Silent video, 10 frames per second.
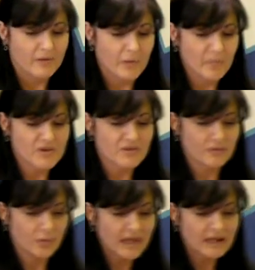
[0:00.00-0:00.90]
Weapons of the
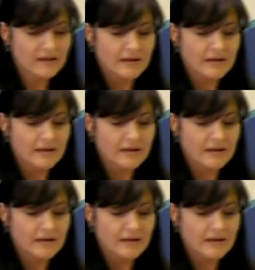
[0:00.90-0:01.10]
Weak,